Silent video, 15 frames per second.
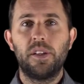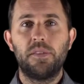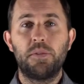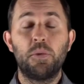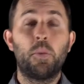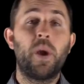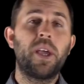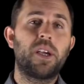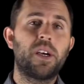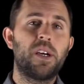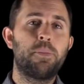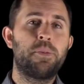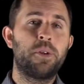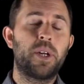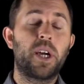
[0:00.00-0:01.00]
if you wake
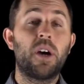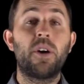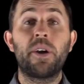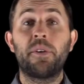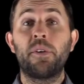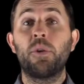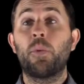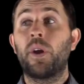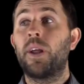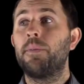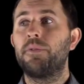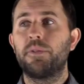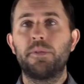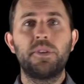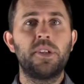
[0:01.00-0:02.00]
up and you're like, oh, I don't know what I'm
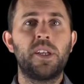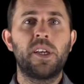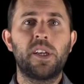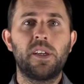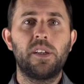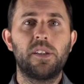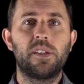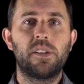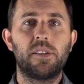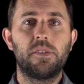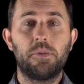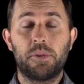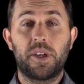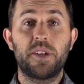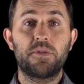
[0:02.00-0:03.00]
doing today.
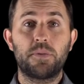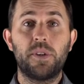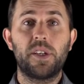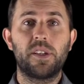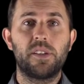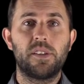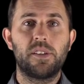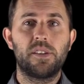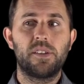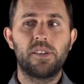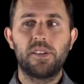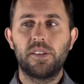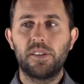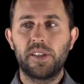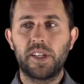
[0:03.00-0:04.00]
Well, guess what?
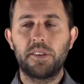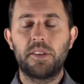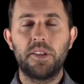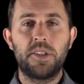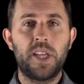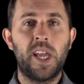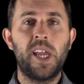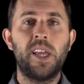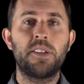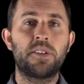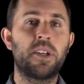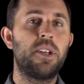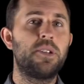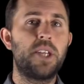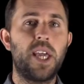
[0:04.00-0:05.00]
Like the day is
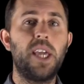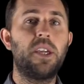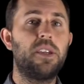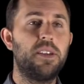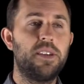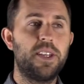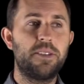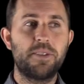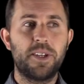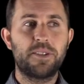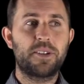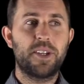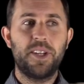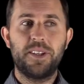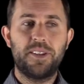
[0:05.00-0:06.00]
going to take, it, it's
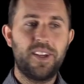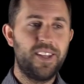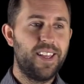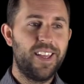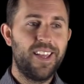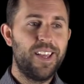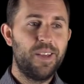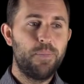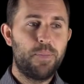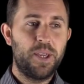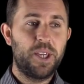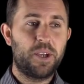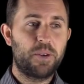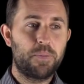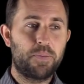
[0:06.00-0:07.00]
going to
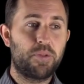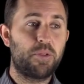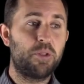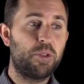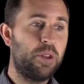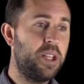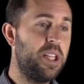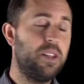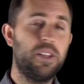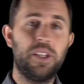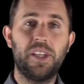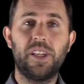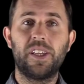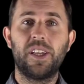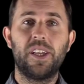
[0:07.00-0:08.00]
be
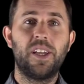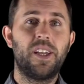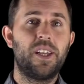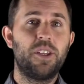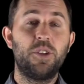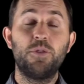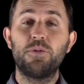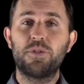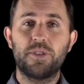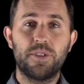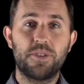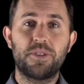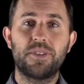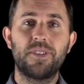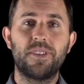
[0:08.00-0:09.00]
completely
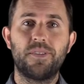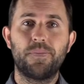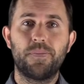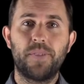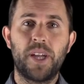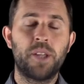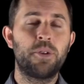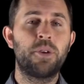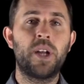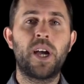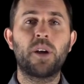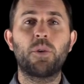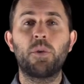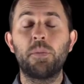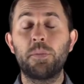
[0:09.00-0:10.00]
useless, and you're
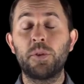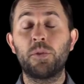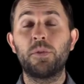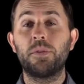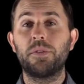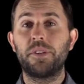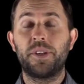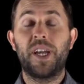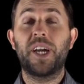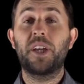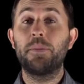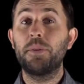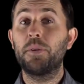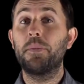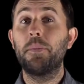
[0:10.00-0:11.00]
not going to be able, you're not
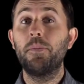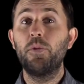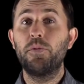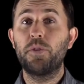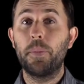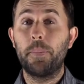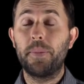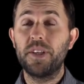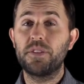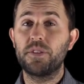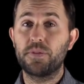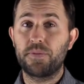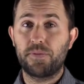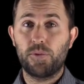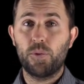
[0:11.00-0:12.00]
going to be able to move your
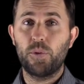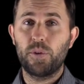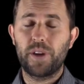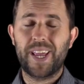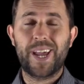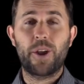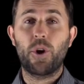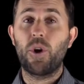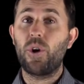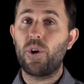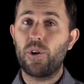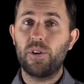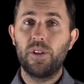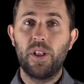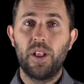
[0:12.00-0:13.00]
business forward at
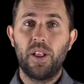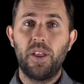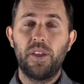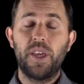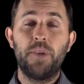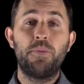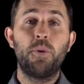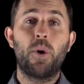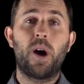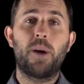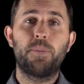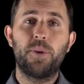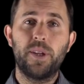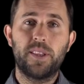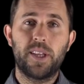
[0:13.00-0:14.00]
all if you
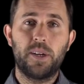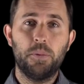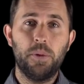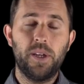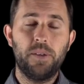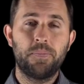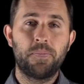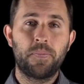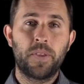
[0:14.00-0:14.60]
operate that way.